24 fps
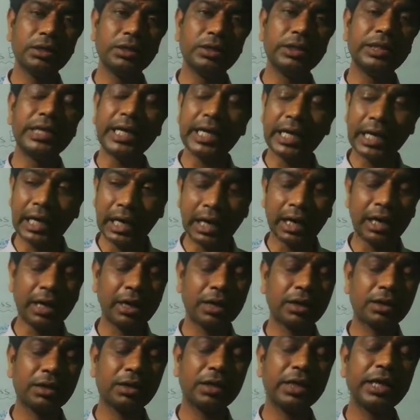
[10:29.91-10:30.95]
they
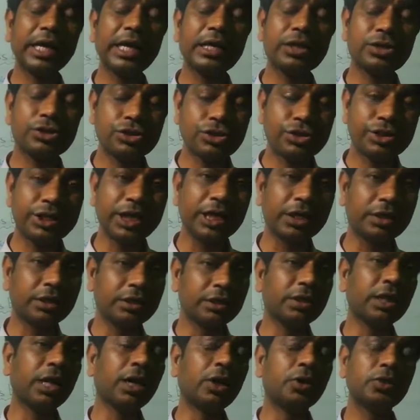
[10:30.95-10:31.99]
are extinct
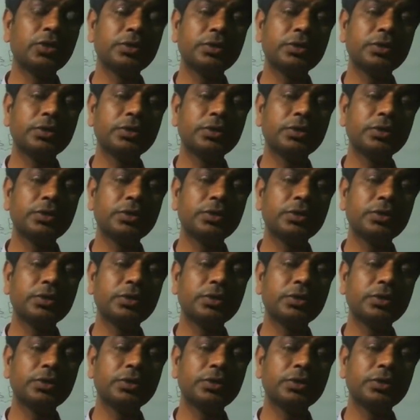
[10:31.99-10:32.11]
now.